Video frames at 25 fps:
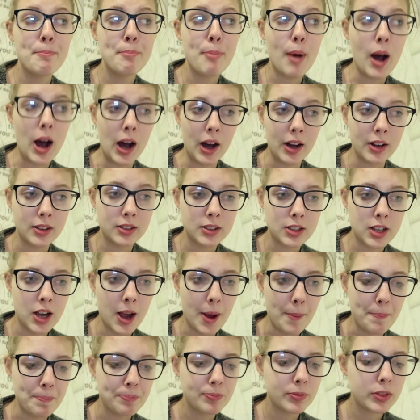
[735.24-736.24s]
But
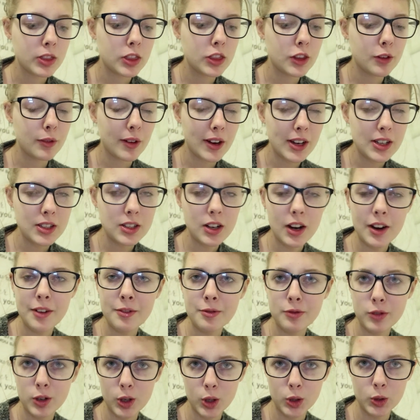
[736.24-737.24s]
the reason I
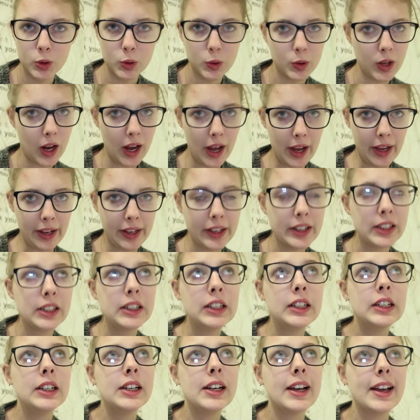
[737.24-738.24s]
haven't vlogged all day,
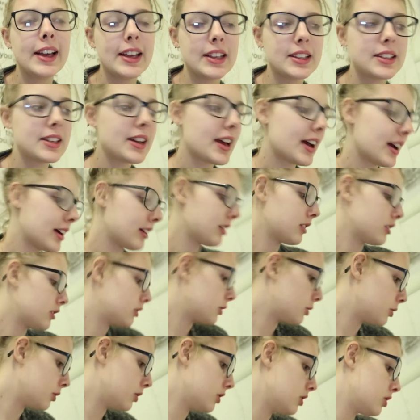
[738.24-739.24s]
it's
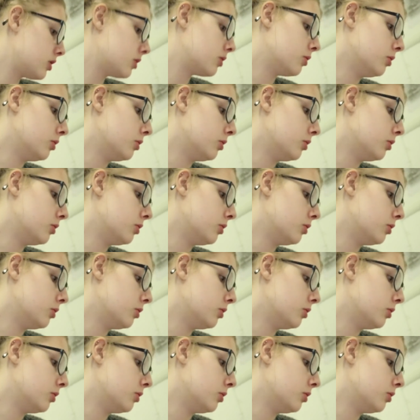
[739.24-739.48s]
now